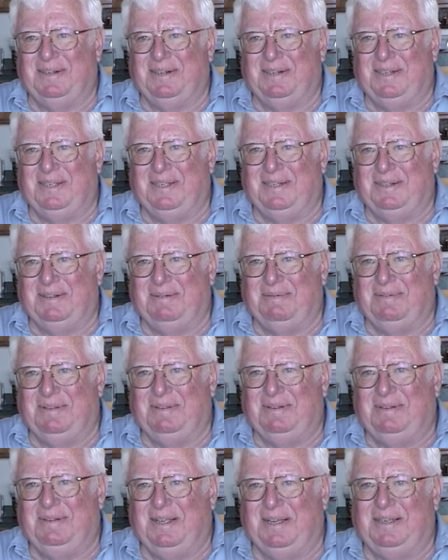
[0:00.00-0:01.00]
and, and
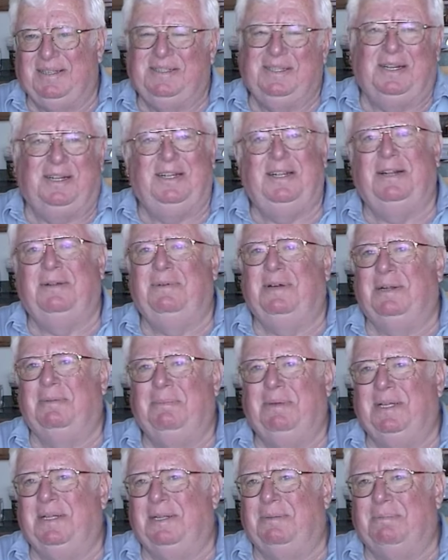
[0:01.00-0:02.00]
like you said, he didn't
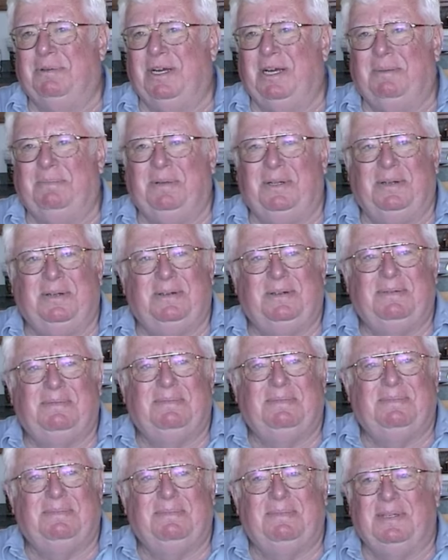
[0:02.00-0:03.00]
want to bend the prop, you know,
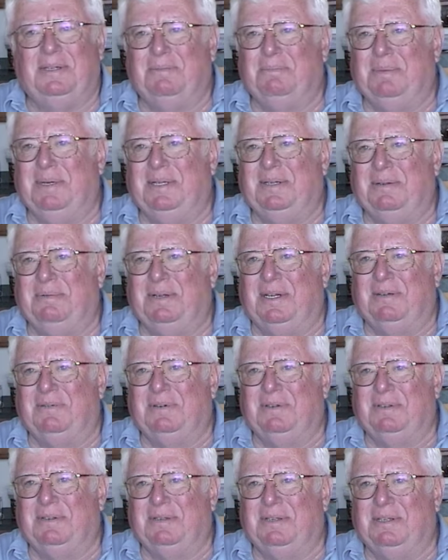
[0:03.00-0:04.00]
bend
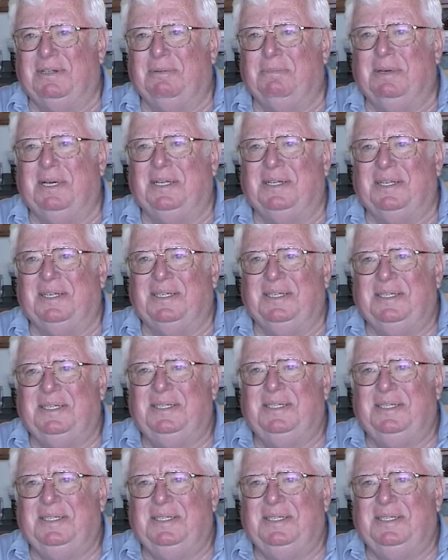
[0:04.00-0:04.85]
whatever you could have bend.